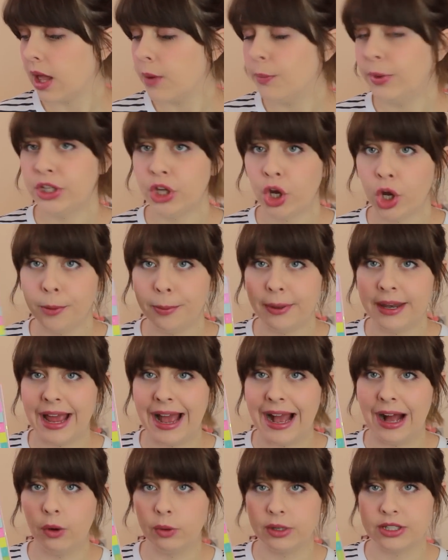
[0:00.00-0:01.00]
And when you open
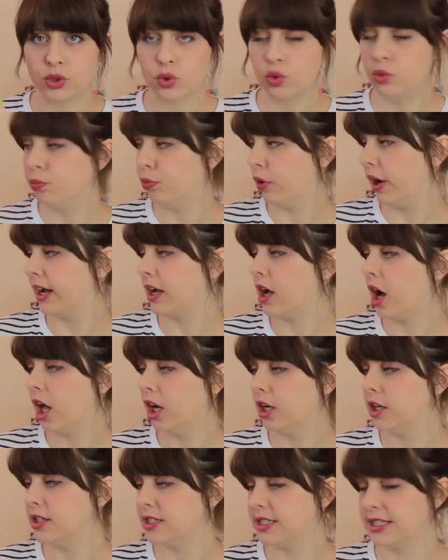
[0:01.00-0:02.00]
it out, it's all bright
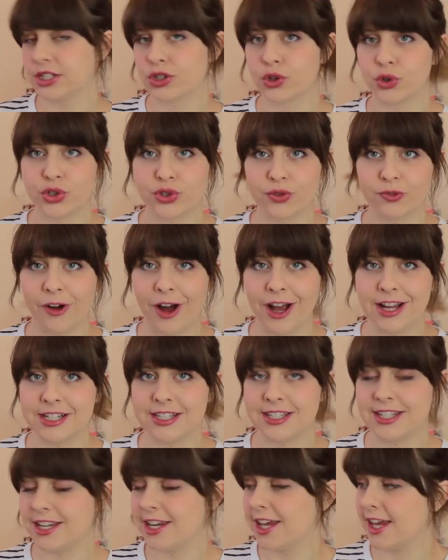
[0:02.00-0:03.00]
colours, and it's got
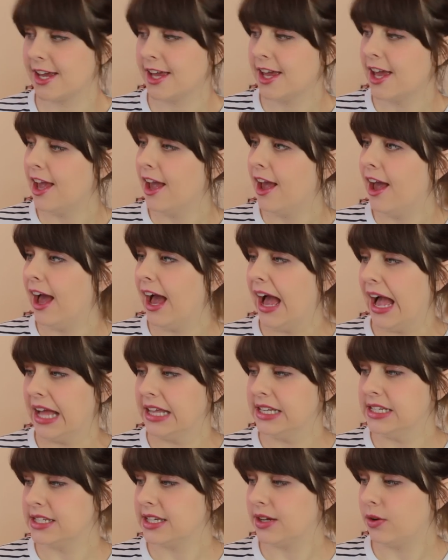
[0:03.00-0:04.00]
dividers in it,
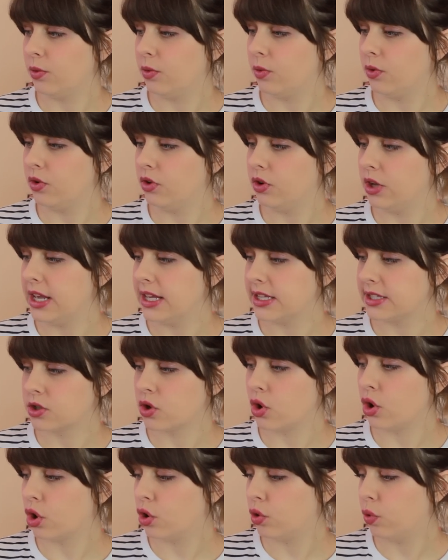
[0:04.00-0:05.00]
and
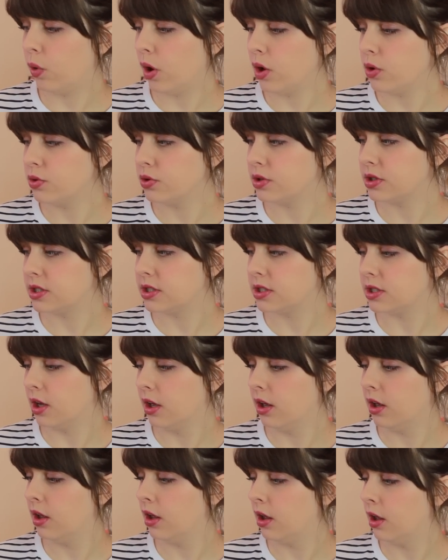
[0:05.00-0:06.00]
it's got quotes
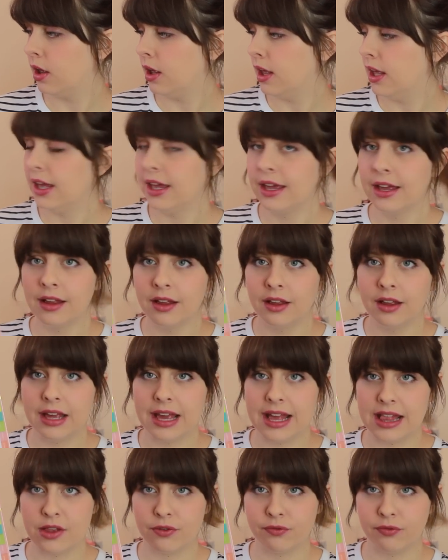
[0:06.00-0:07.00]

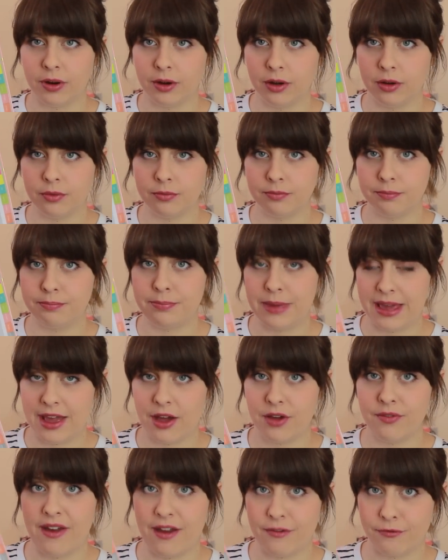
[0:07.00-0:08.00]
in the front
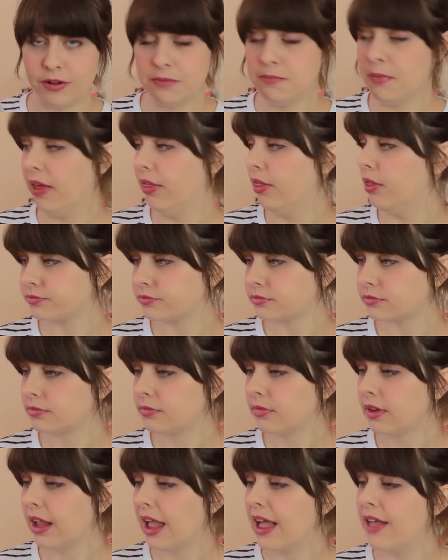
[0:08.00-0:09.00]
bit of every month,
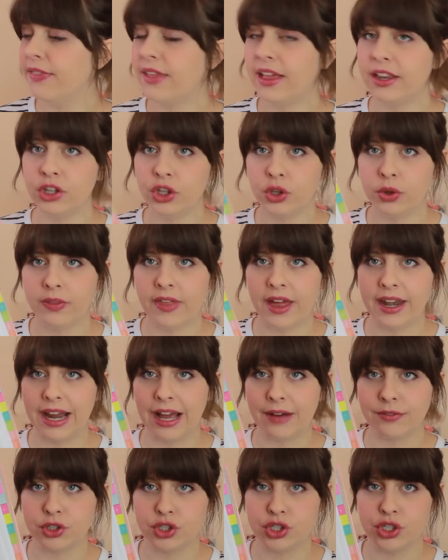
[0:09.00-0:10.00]
and then you then
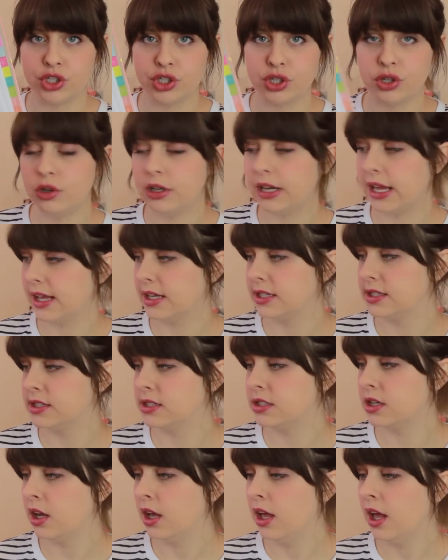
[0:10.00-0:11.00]
have a to-do
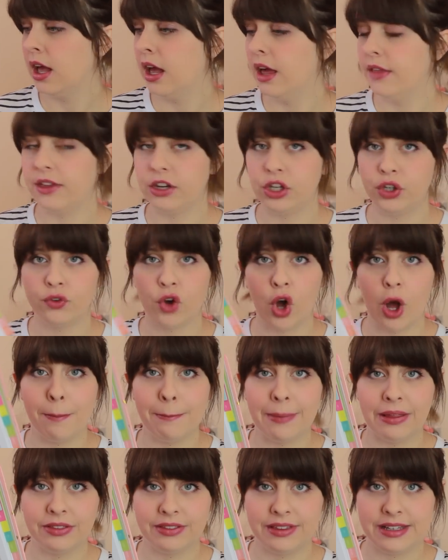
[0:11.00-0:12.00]
list, then you've
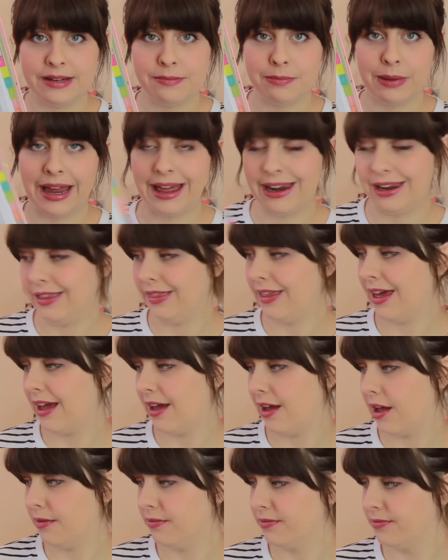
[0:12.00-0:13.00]
got a monthly planner
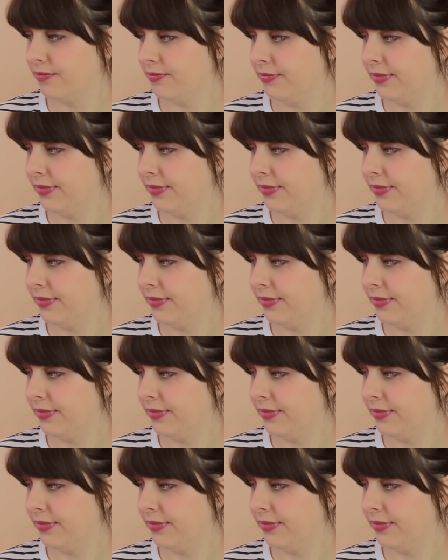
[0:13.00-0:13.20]
there,